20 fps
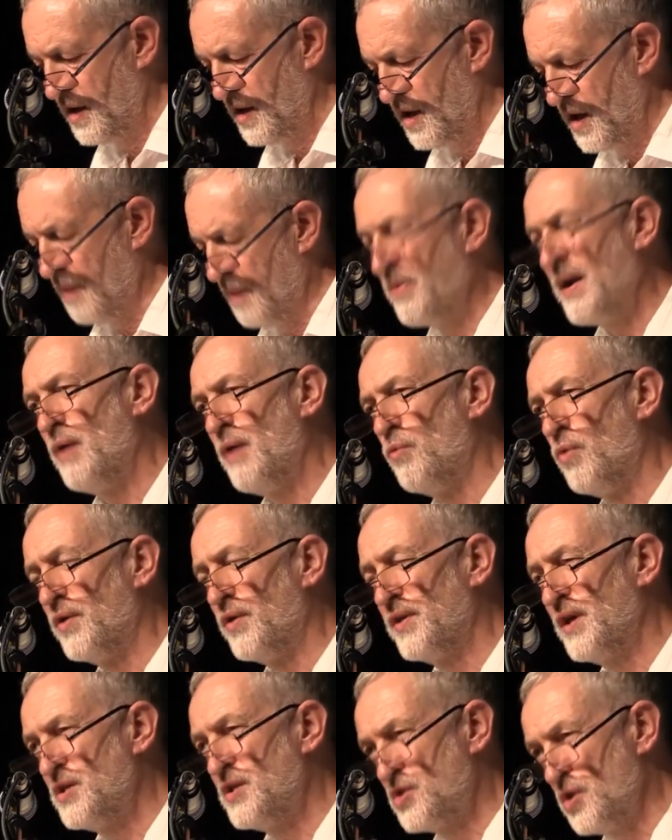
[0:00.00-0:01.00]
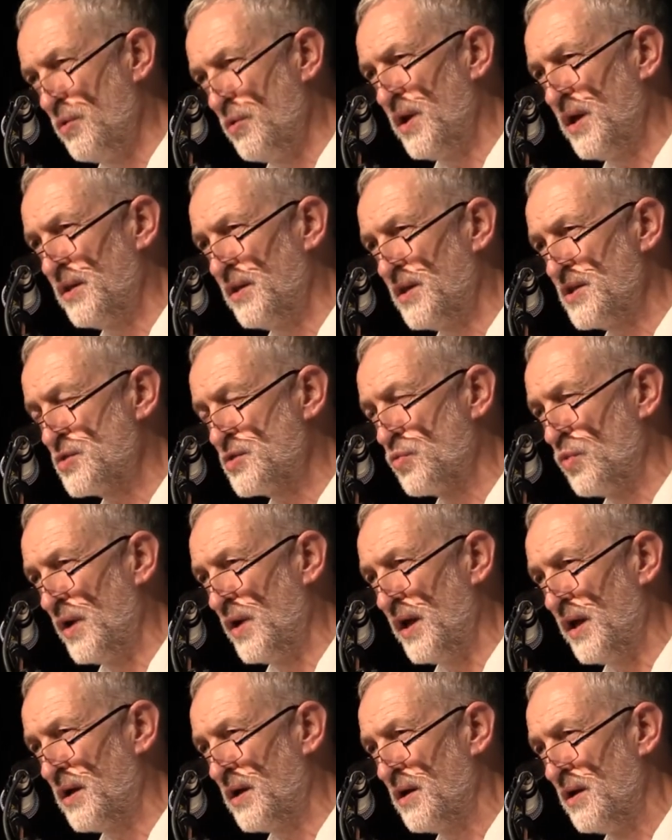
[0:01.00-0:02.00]
about what they're doing this
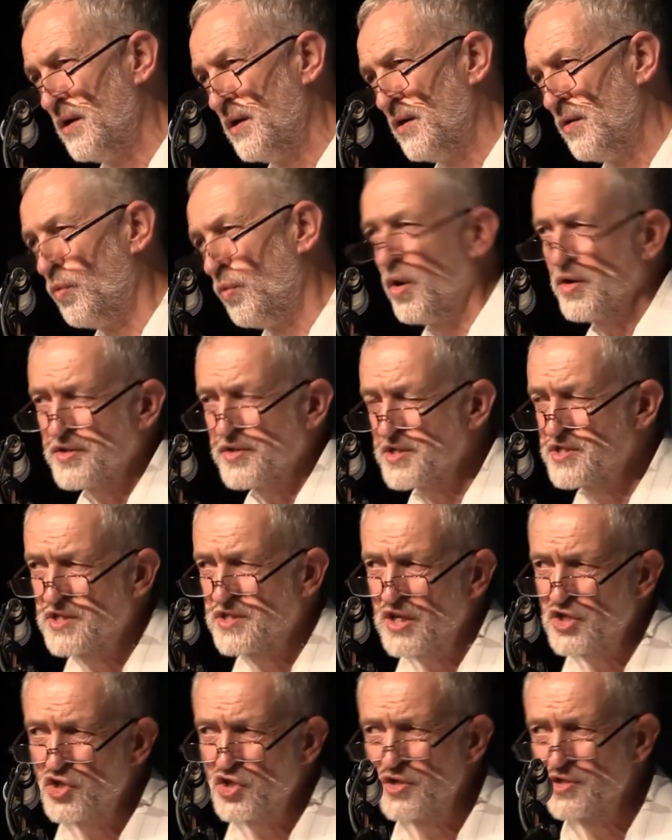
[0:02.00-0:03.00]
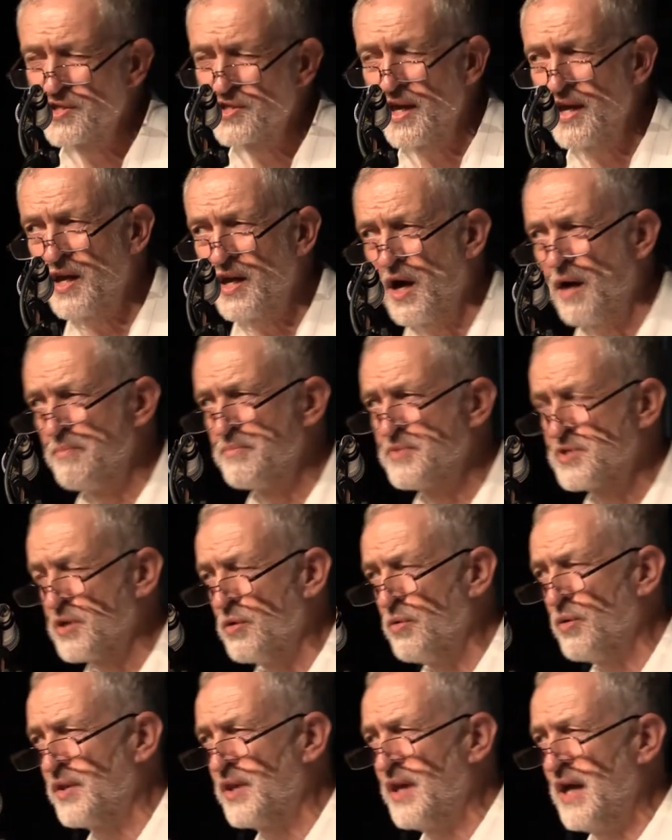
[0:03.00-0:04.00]
week, what decisions they come to
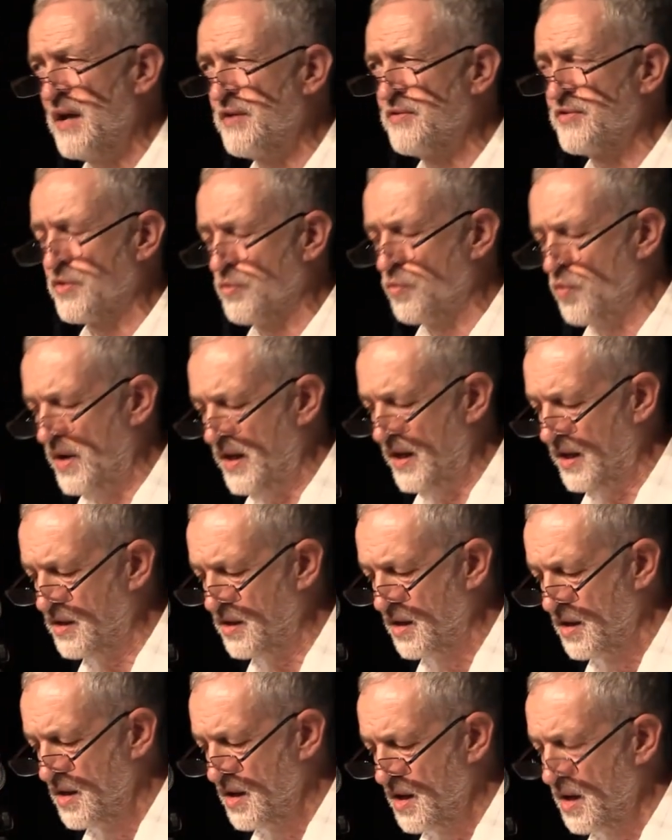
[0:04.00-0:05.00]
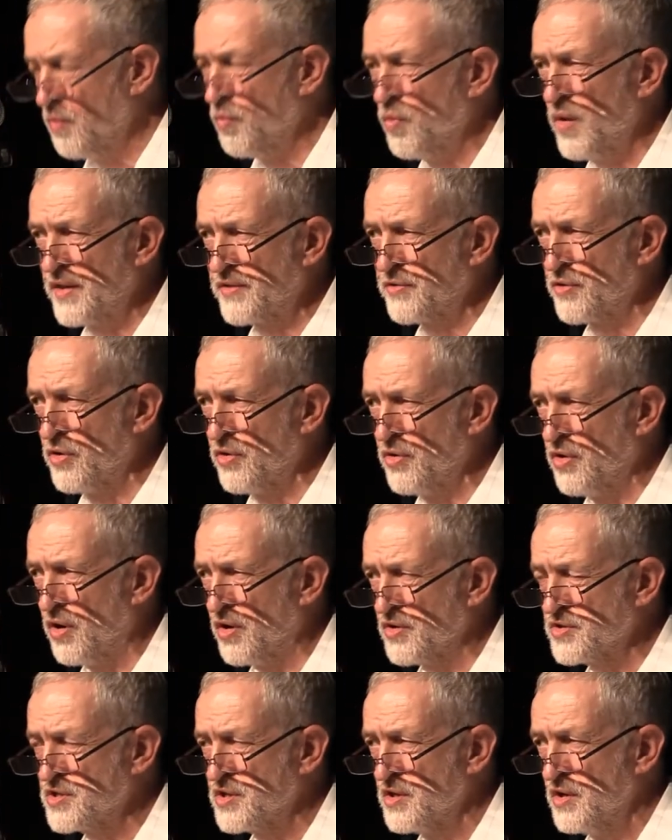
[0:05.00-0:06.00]
at the end of the week, and whether or
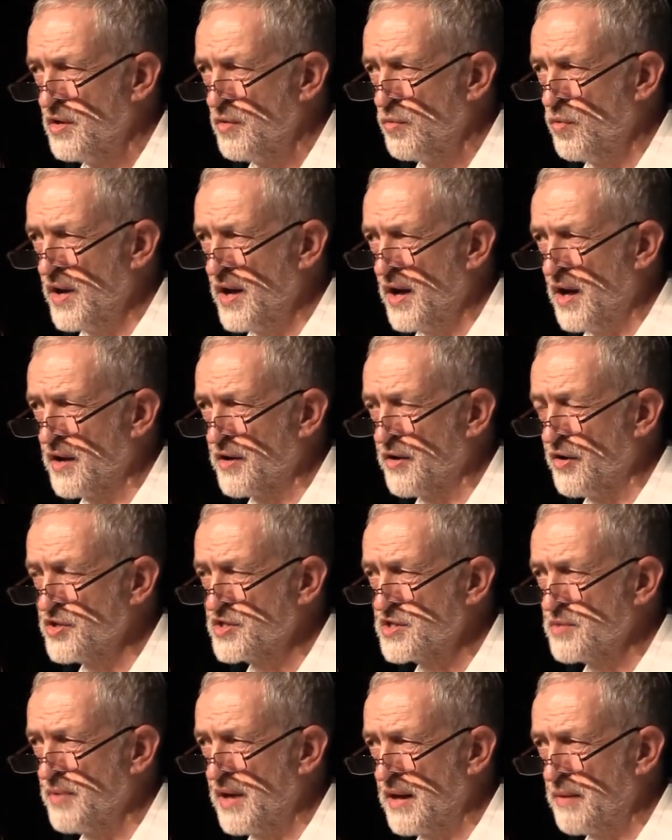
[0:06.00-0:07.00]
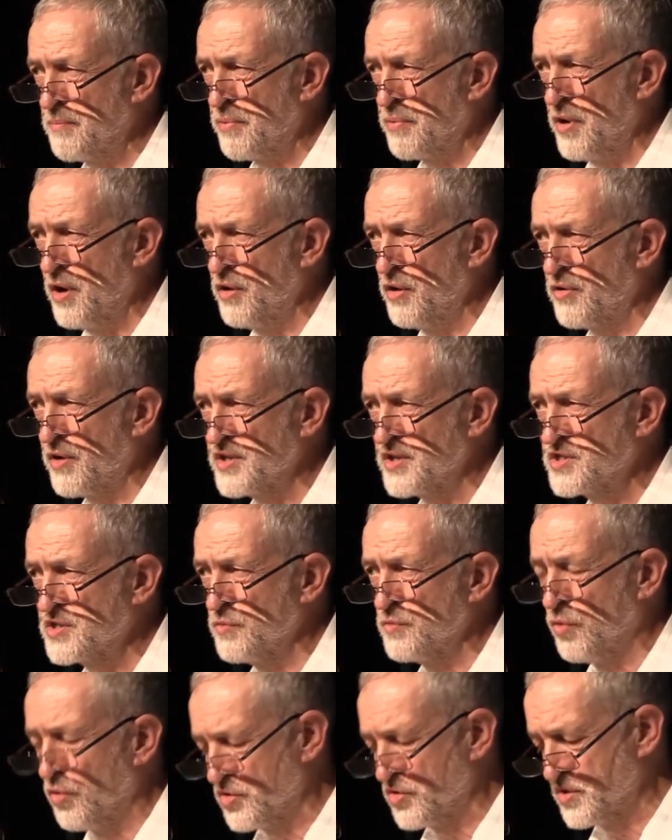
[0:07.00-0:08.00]
not we are going to make progress
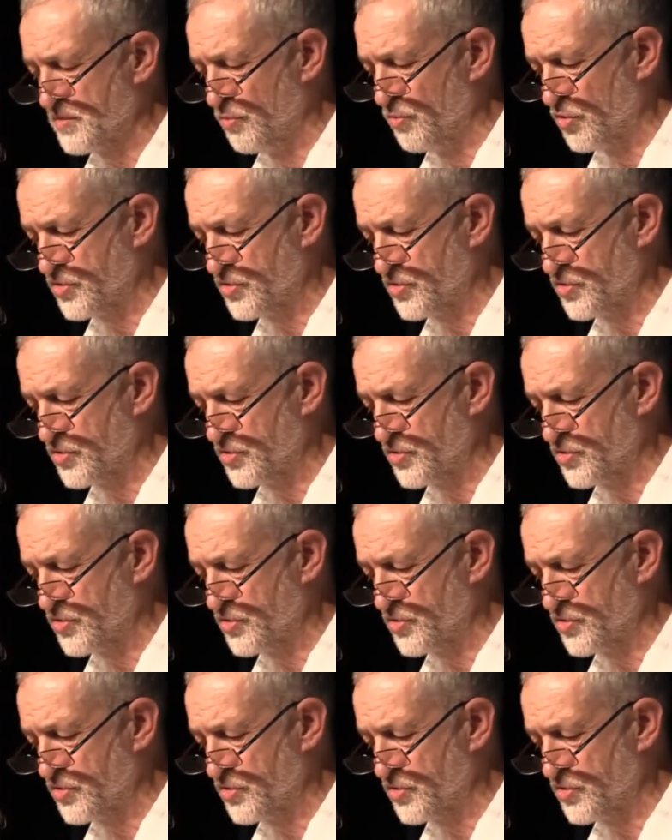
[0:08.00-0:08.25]
towards a more